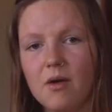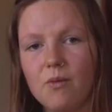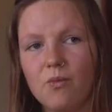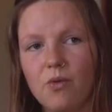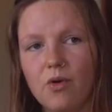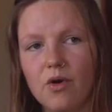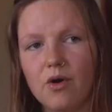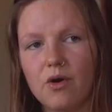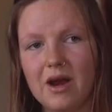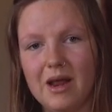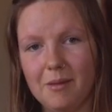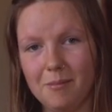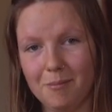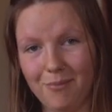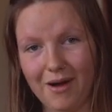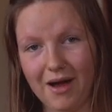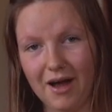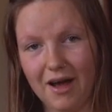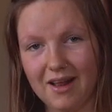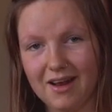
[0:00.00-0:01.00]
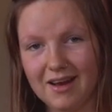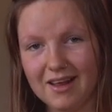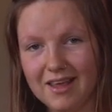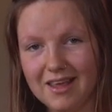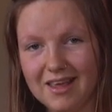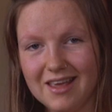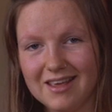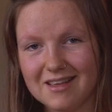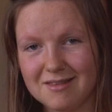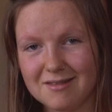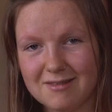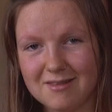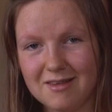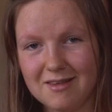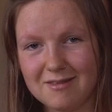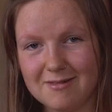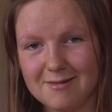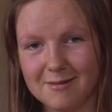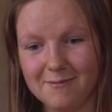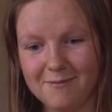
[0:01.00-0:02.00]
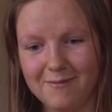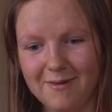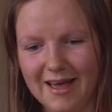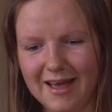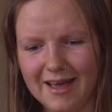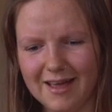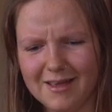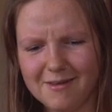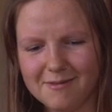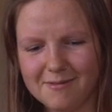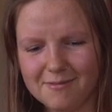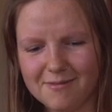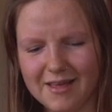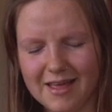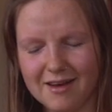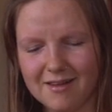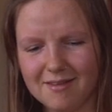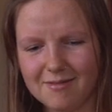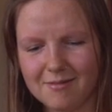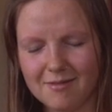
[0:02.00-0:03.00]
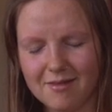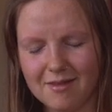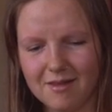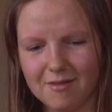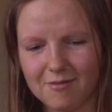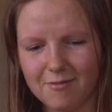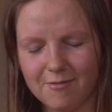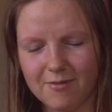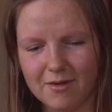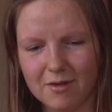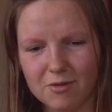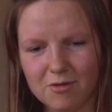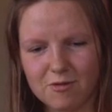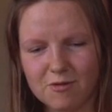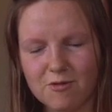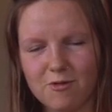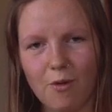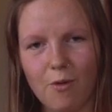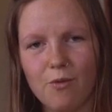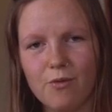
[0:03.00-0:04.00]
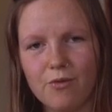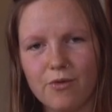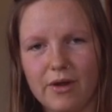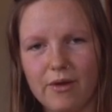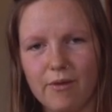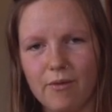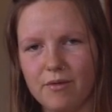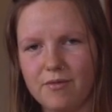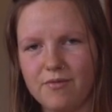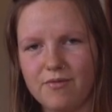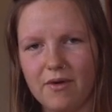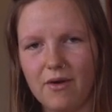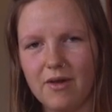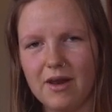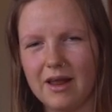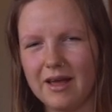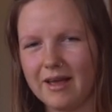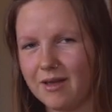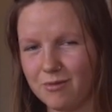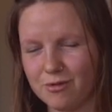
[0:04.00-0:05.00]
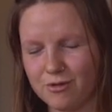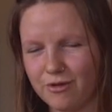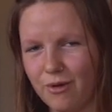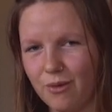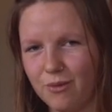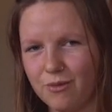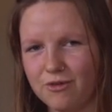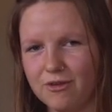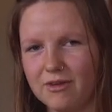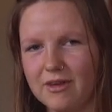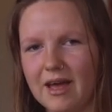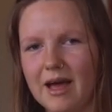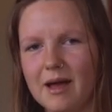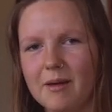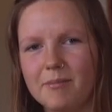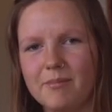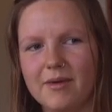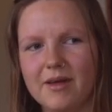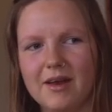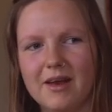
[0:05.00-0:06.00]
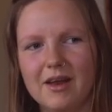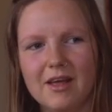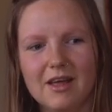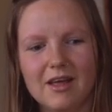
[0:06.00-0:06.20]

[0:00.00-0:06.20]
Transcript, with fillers: were in Bali in Seeds of Life and it, it felt so real, it felt like it was going to happen.